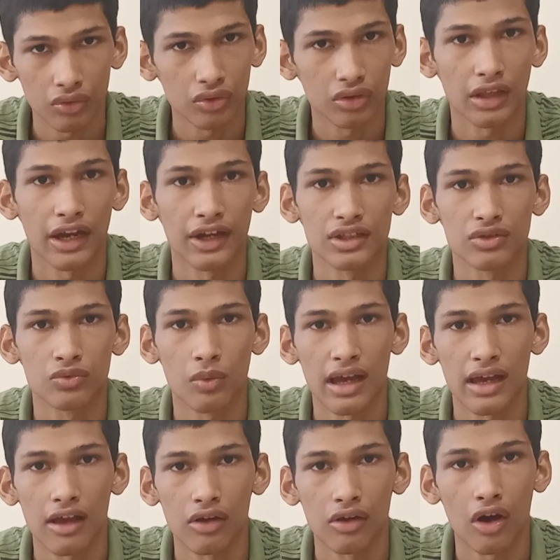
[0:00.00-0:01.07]
That is
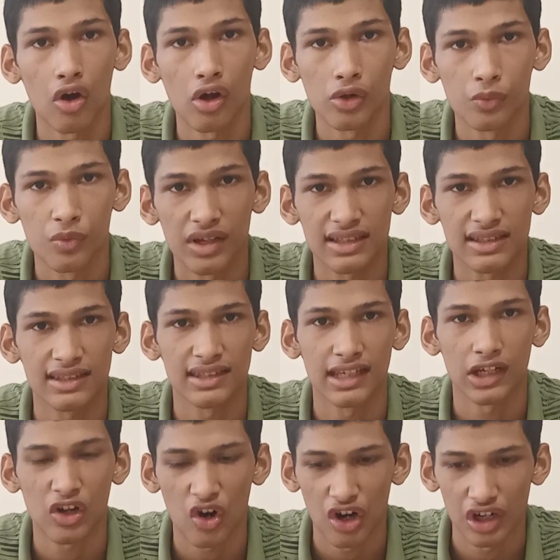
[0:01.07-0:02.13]
why I always
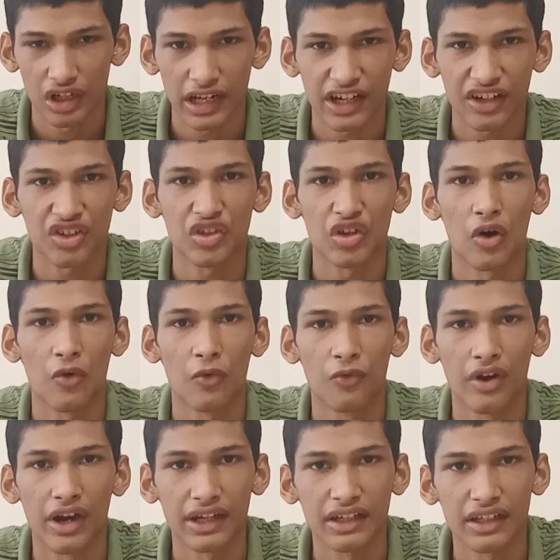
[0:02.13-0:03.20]
say contact your
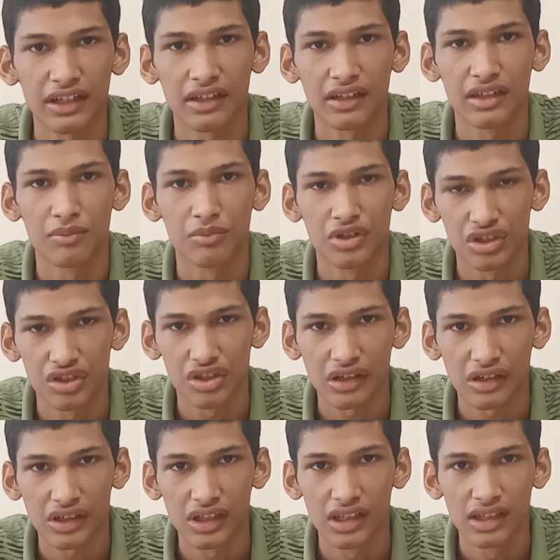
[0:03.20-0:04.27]
vet
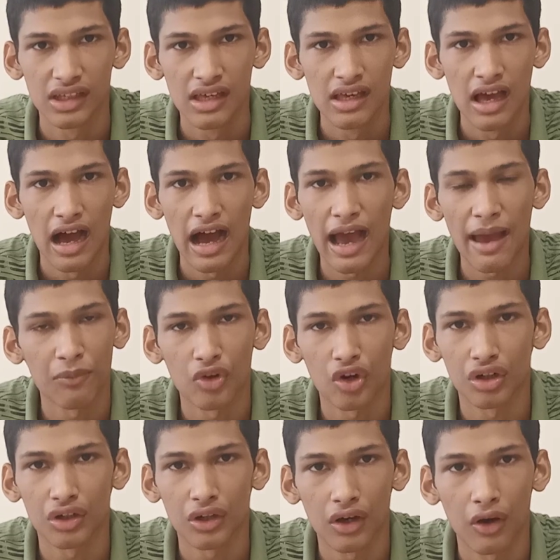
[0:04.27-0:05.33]
immediately. I'm
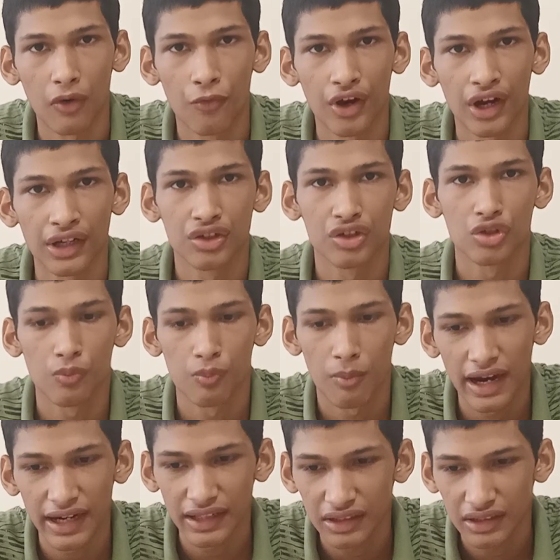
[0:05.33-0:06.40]
not a vet. You
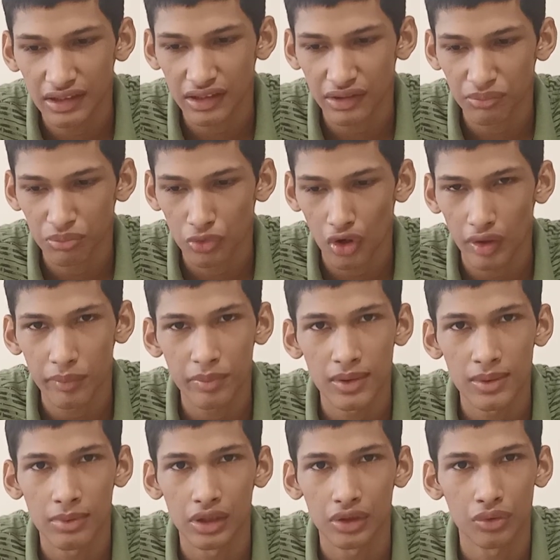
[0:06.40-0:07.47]
might not be
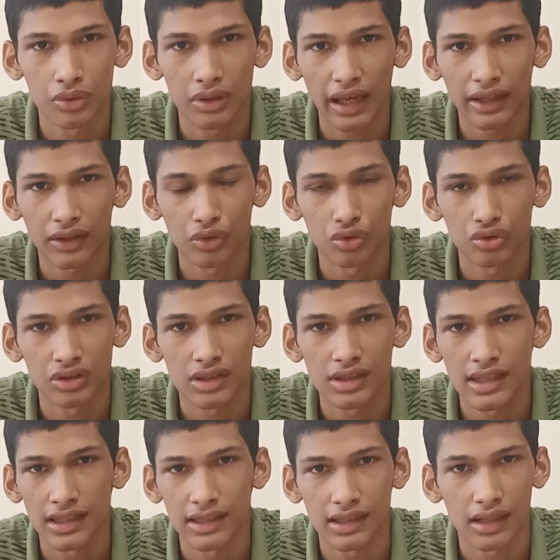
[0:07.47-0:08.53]
able to diagnose the
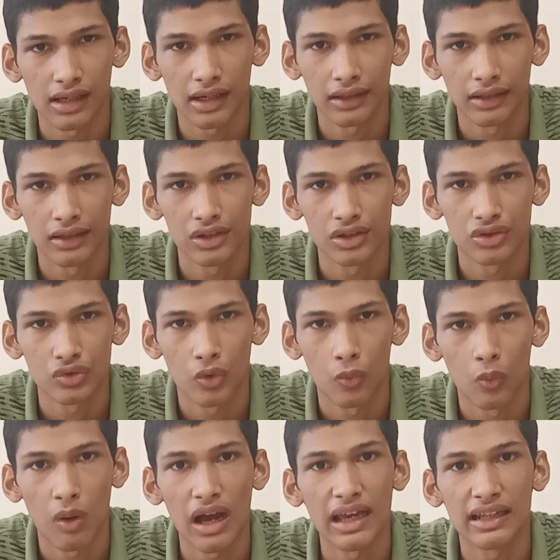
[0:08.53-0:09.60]
thing correctly, so
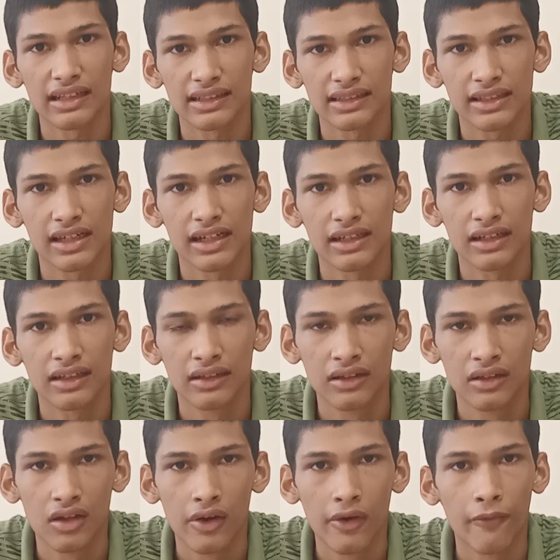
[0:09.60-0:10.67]
why risk it?
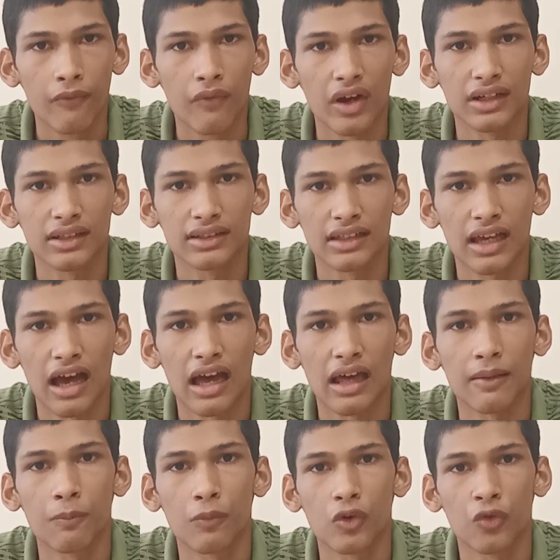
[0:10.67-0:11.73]
Vets
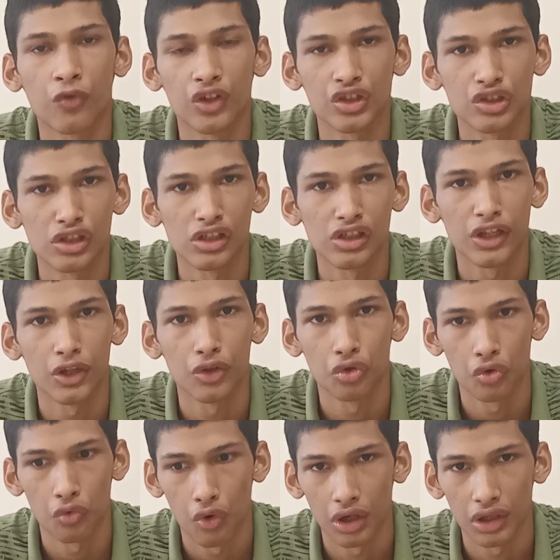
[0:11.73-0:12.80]
are professional, they
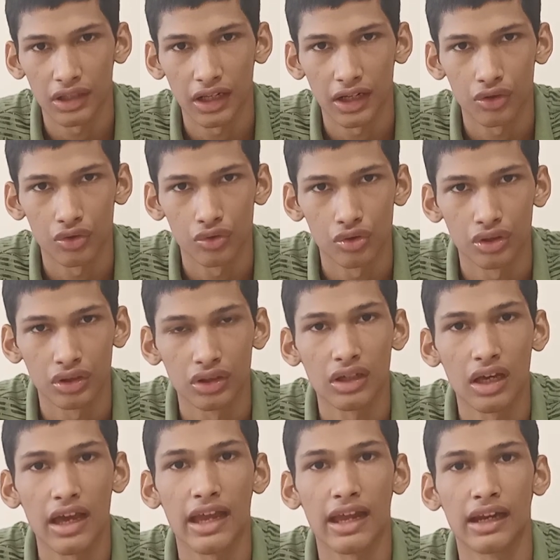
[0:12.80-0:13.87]
know what they are
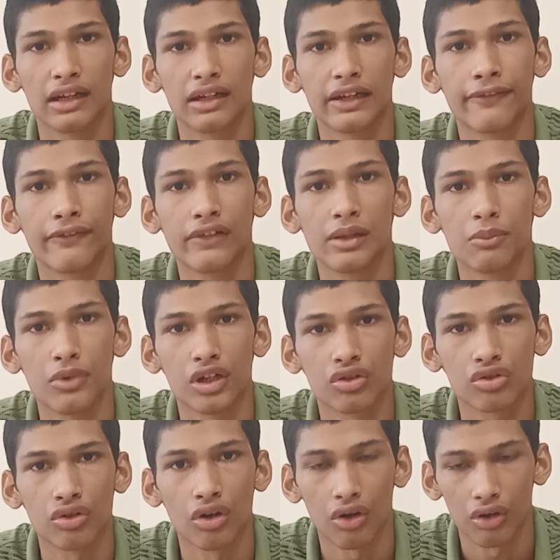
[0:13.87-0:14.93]
doing and they will
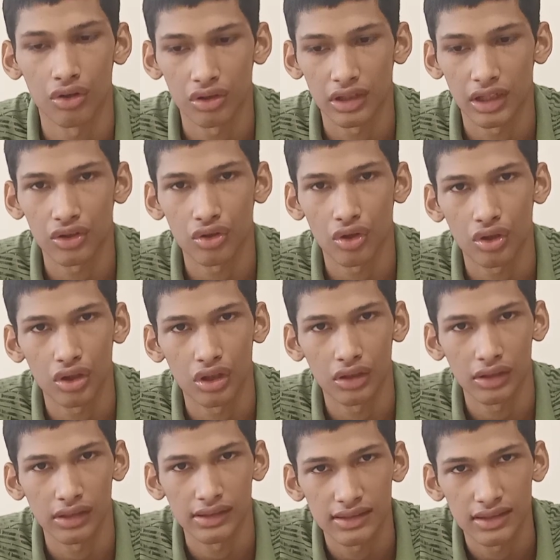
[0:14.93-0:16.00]
make sure that your
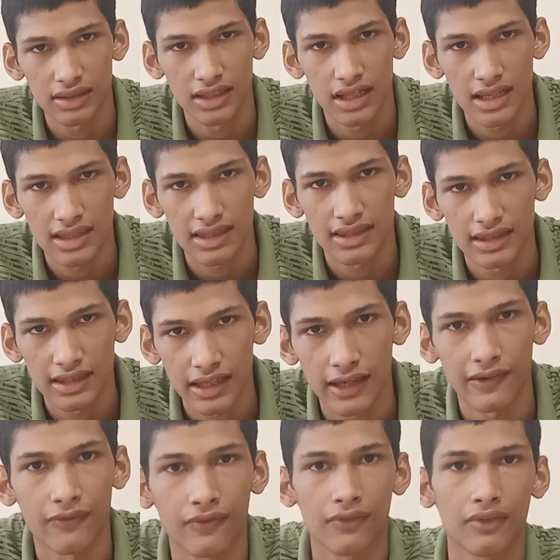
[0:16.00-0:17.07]
turtle stays
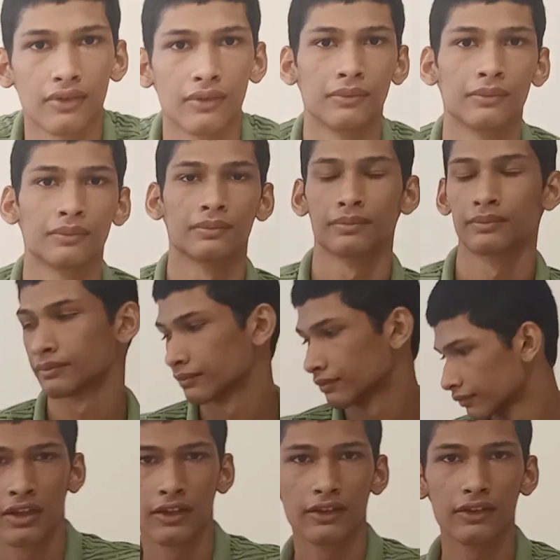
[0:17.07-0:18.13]
safe.
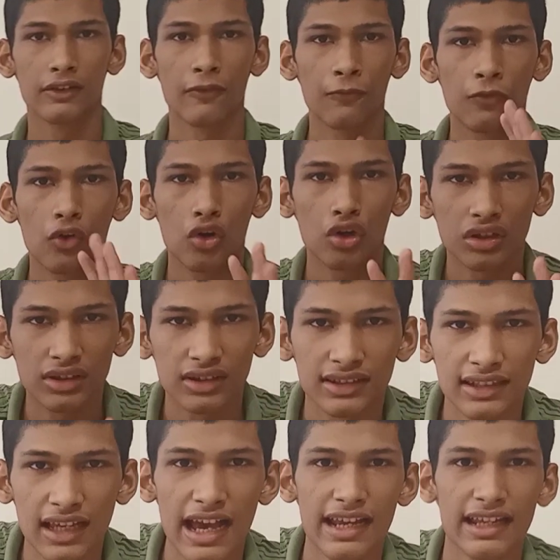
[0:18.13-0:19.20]
The fourth
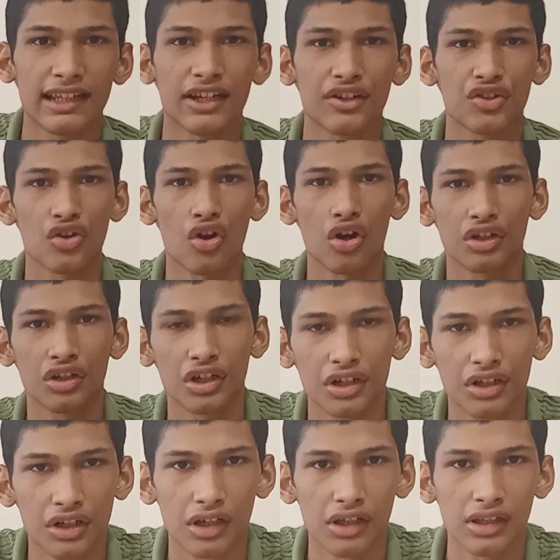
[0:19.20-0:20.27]
sign that your
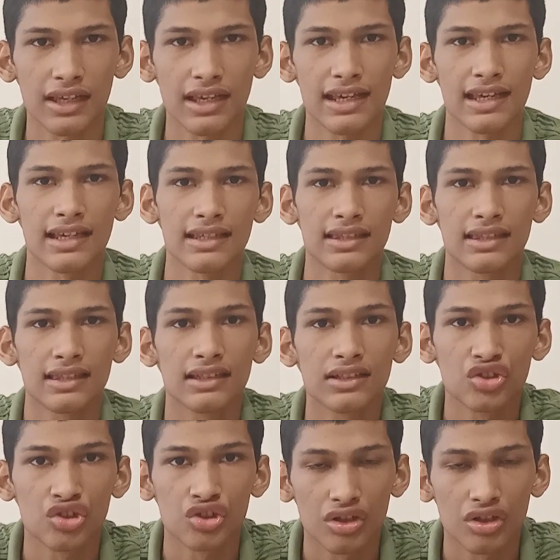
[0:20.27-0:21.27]
turtle is